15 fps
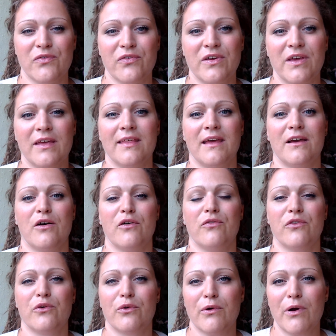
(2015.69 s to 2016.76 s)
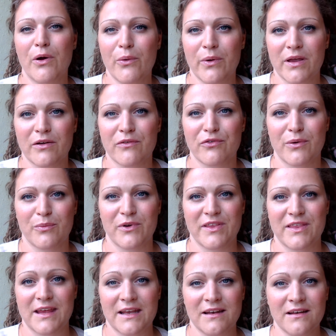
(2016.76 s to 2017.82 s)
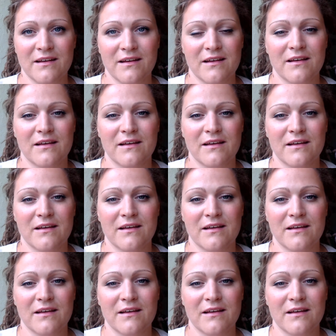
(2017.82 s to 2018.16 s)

feeling of growing from within,